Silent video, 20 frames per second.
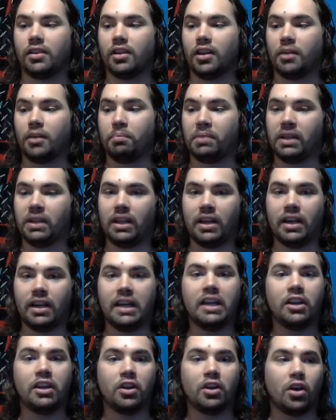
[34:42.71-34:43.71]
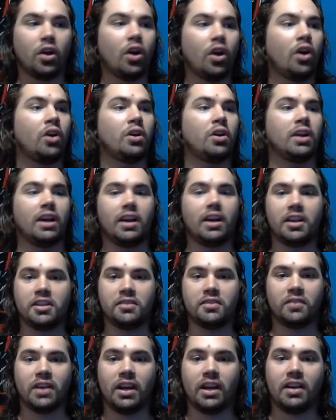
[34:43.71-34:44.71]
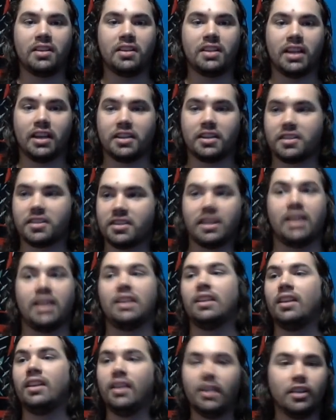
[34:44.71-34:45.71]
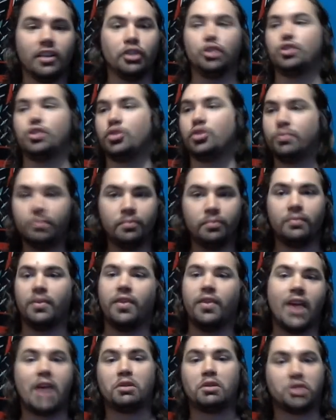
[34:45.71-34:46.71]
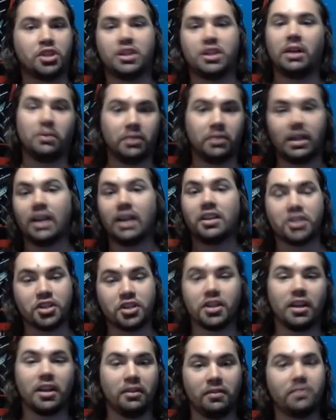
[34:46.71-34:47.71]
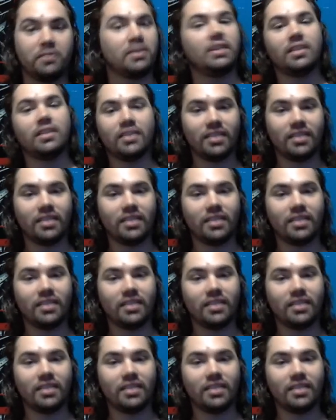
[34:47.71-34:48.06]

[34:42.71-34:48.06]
apply in all kinds of contexts. That thou shalt not shave